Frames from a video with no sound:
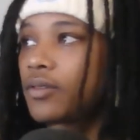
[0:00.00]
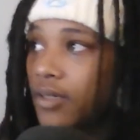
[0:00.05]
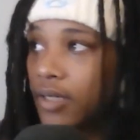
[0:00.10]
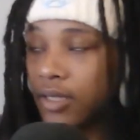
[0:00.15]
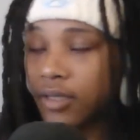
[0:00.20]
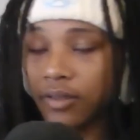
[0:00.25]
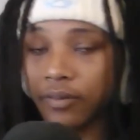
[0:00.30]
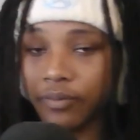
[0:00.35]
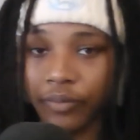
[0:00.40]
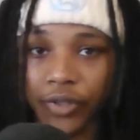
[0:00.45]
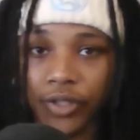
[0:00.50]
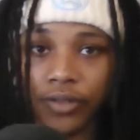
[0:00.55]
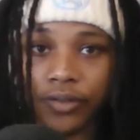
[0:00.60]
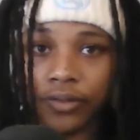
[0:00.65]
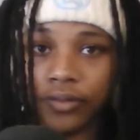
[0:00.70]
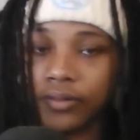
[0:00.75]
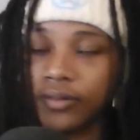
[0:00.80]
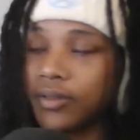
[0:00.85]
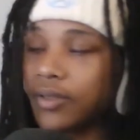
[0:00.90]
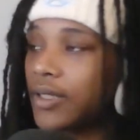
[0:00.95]
that's pretty
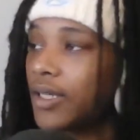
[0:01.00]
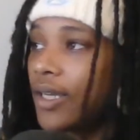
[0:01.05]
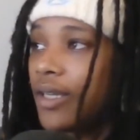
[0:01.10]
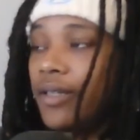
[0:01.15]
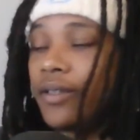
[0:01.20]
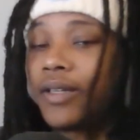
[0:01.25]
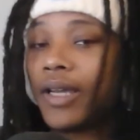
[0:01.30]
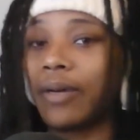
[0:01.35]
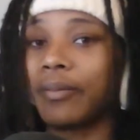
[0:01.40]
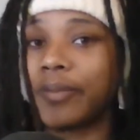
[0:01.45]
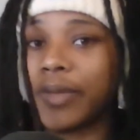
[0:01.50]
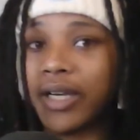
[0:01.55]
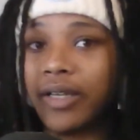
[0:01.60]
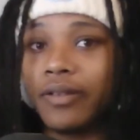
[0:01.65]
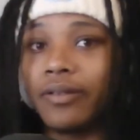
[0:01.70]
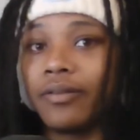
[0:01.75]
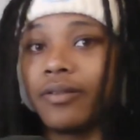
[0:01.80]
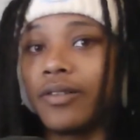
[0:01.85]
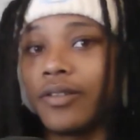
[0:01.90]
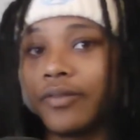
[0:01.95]
cool. And that
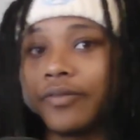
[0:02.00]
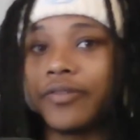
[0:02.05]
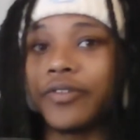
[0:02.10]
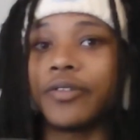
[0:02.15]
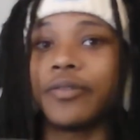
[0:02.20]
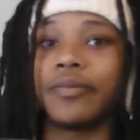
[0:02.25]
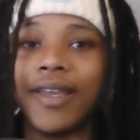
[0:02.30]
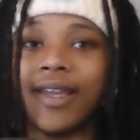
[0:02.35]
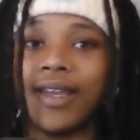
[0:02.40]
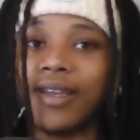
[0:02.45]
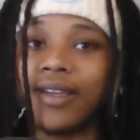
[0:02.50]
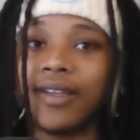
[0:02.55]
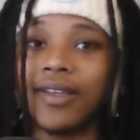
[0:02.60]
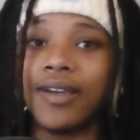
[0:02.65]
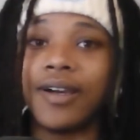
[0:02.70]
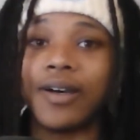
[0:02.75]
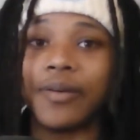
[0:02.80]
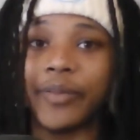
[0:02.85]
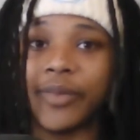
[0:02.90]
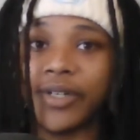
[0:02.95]
might confirm
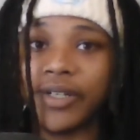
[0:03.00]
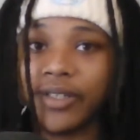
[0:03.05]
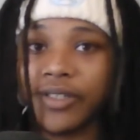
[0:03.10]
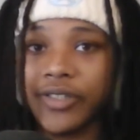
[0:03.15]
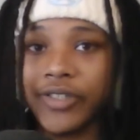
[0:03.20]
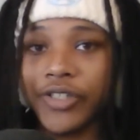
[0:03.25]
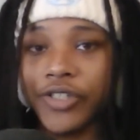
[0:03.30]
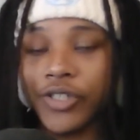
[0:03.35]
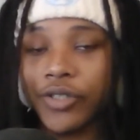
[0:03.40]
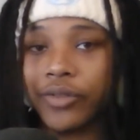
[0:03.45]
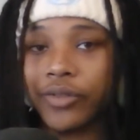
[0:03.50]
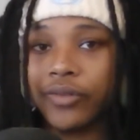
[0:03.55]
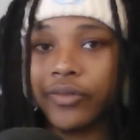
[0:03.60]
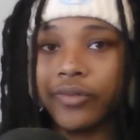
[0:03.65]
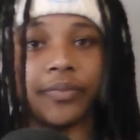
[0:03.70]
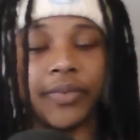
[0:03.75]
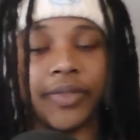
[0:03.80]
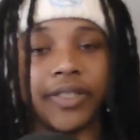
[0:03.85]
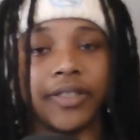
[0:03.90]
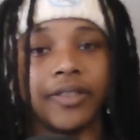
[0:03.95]
Amadeus Cho
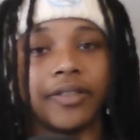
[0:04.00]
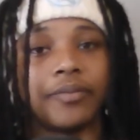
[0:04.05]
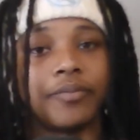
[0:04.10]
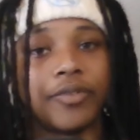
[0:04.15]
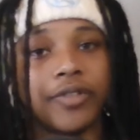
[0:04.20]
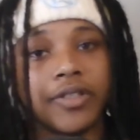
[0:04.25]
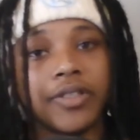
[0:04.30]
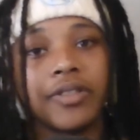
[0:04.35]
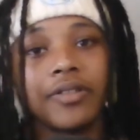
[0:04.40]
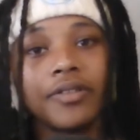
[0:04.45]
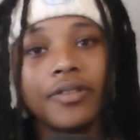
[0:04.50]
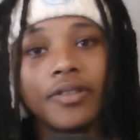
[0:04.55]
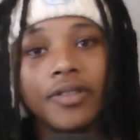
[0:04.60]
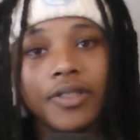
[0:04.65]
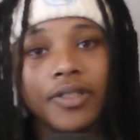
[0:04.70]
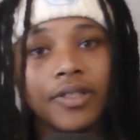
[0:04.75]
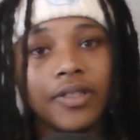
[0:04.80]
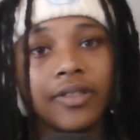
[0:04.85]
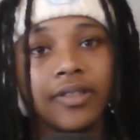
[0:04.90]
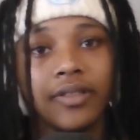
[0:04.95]
being present
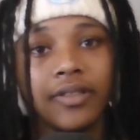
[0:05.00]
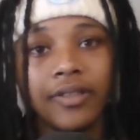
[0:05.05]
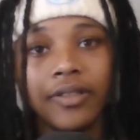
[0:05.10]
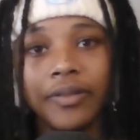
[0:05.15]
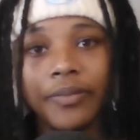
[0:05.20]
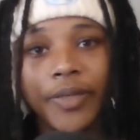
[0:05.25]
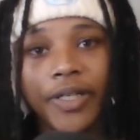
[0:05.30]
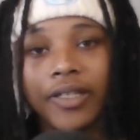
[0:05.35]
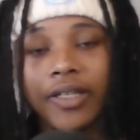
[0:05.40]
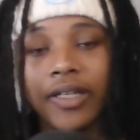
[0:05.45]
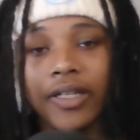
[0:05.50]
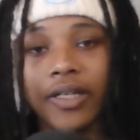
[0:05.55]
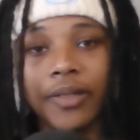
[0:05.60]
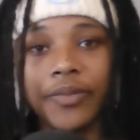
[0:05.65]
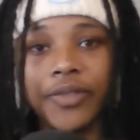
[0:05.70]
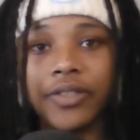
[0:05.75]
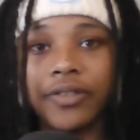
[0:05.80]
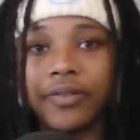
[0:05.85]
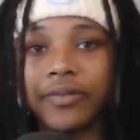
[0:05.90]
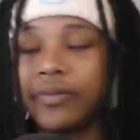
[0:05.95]
in the mainline
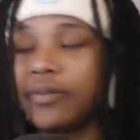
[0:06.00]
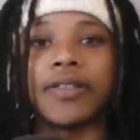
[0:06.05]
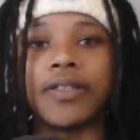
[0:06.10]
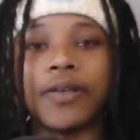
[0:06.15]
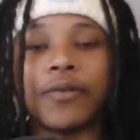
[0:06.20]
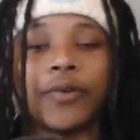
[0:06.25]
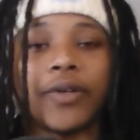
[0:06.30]
MCU. Then we